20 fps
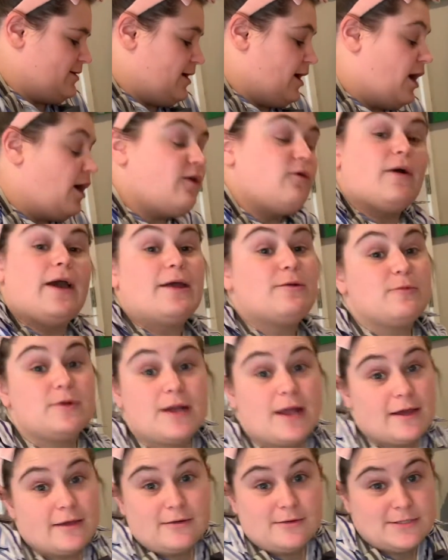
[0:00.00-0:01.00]
Oh, and we're
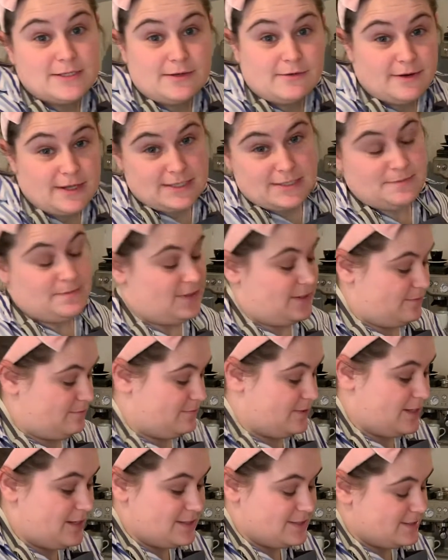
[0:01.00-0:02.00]
not using a recipe
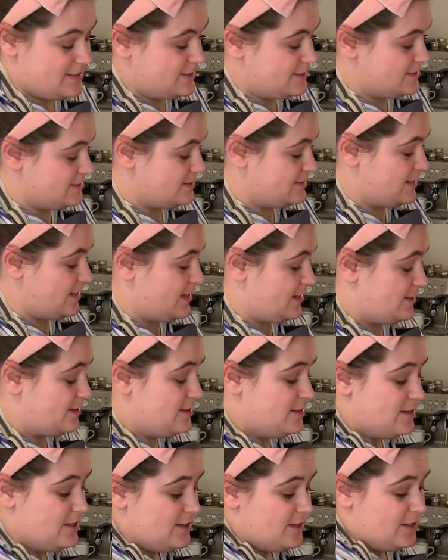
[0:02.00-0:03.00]
because this is
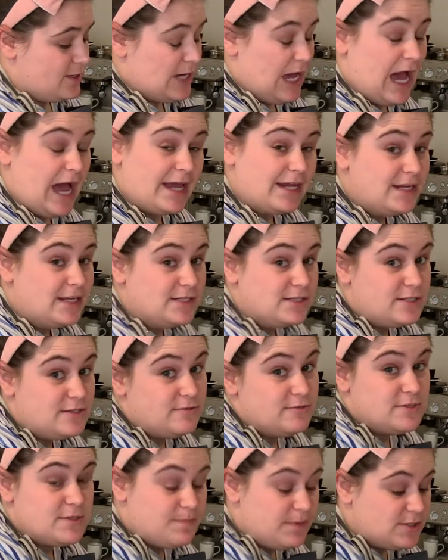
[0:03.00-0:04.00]
I need to
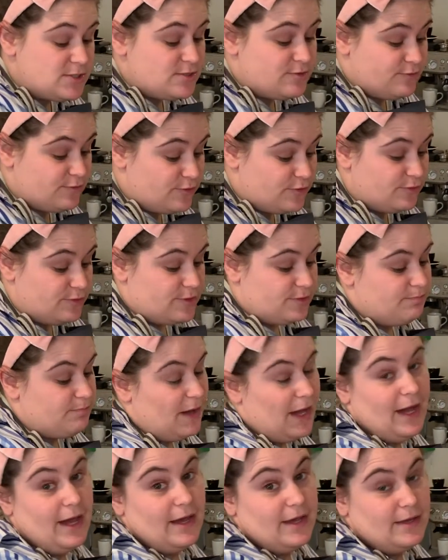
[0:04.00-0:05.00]
use a bunch of fruit
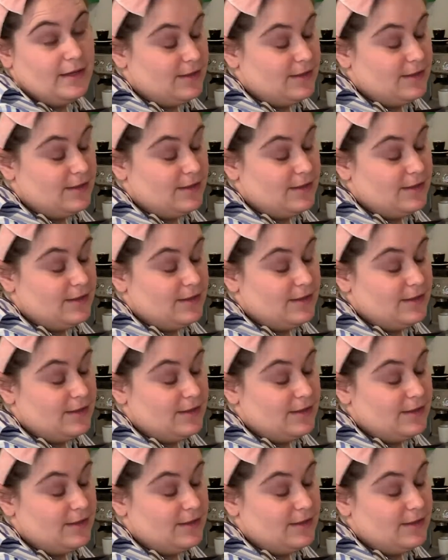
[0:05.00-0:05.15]
pie.